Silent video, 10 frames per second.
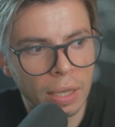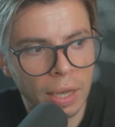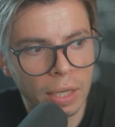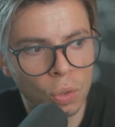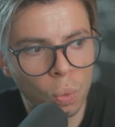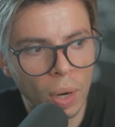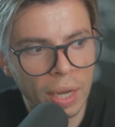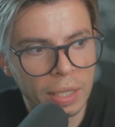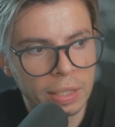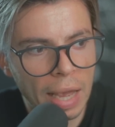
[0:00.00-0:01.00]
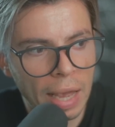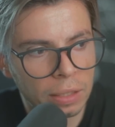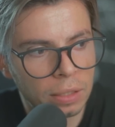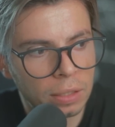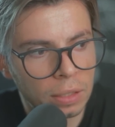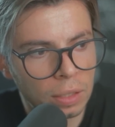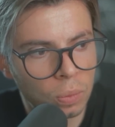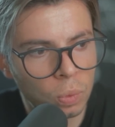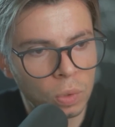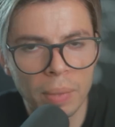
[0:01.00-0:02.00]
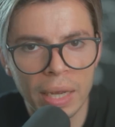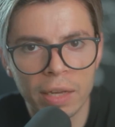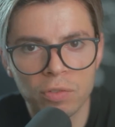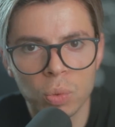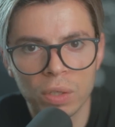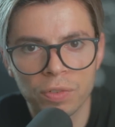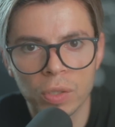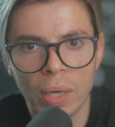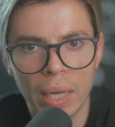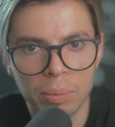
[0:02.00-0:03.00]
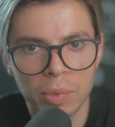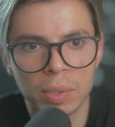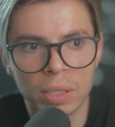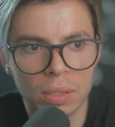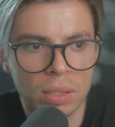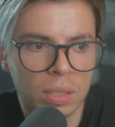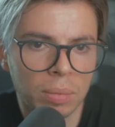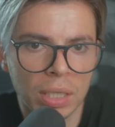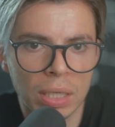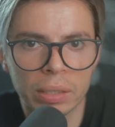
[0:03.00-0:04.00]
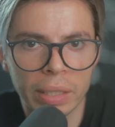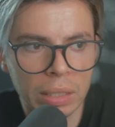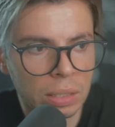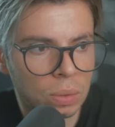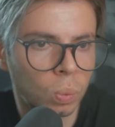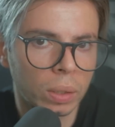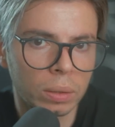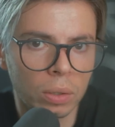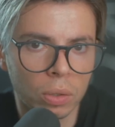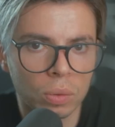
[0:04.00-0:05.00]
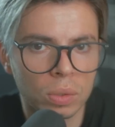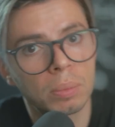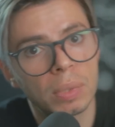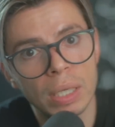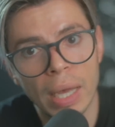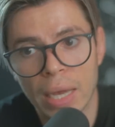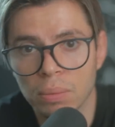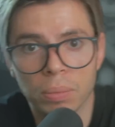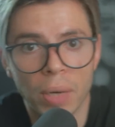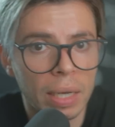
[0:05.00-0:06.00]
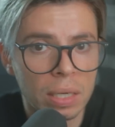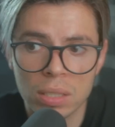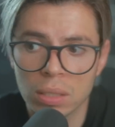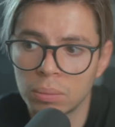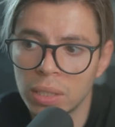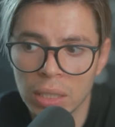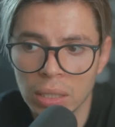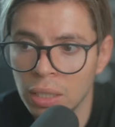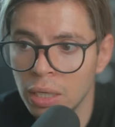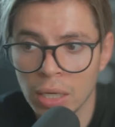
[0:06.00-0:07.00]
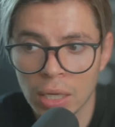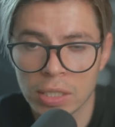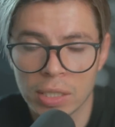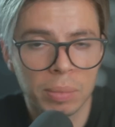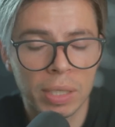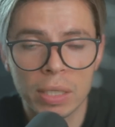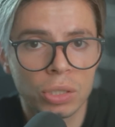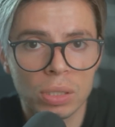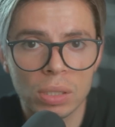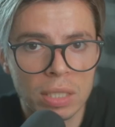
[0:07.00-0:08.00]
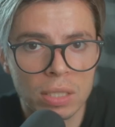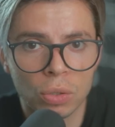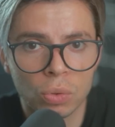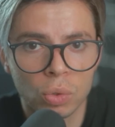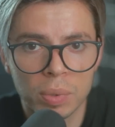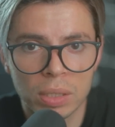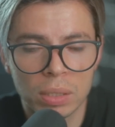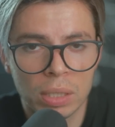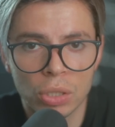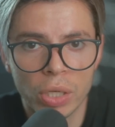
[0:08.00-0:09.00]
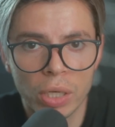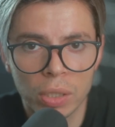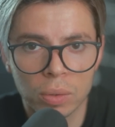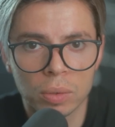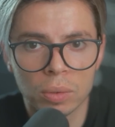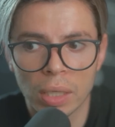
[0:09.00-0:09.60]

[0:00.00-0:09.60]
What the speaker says: in a way that will make everyone feel happy, because somebody likes one girl, somebody has a bias, somebody just likes the group as in general.